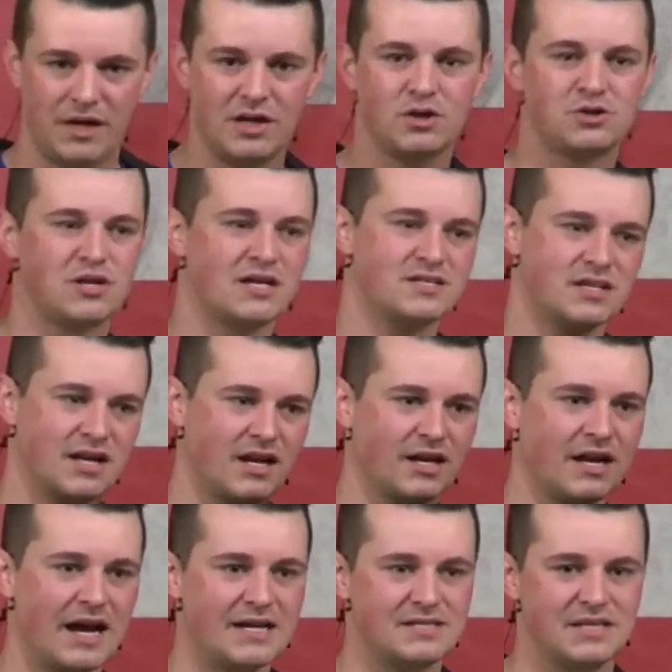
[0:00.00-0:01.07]
Peter tries to
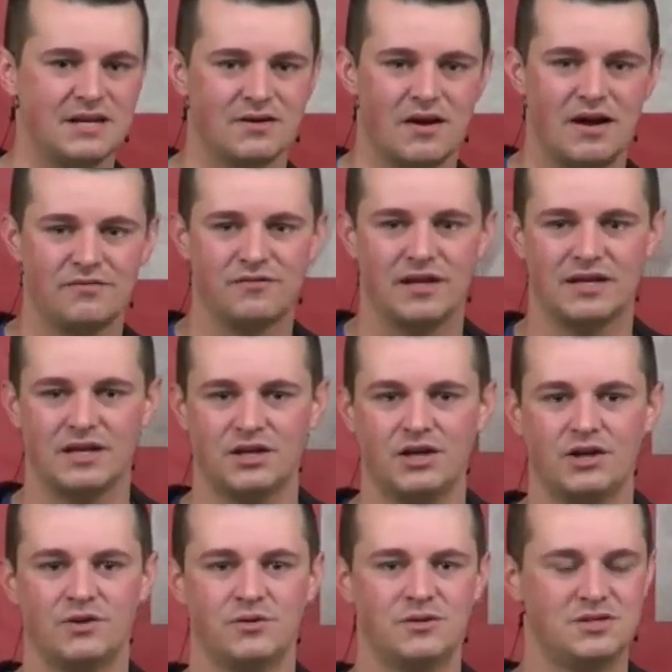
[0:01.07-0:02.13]
cut a guy's ear off like a
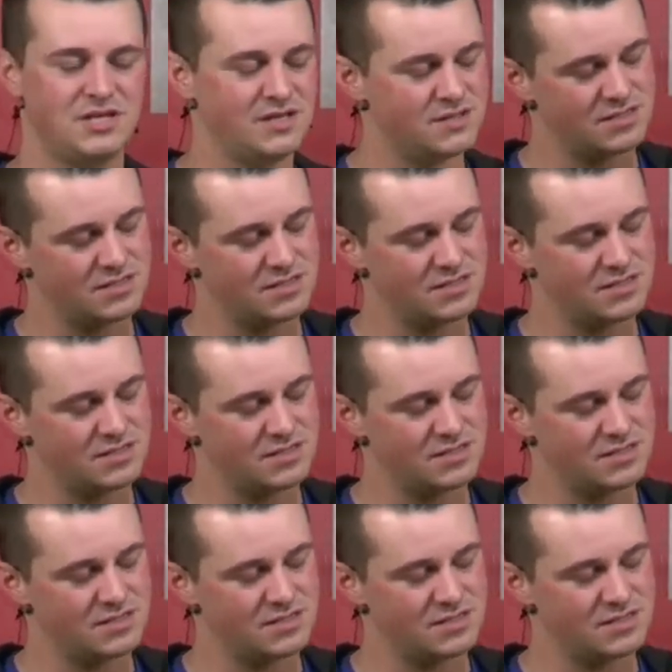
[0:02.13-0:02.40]
goon.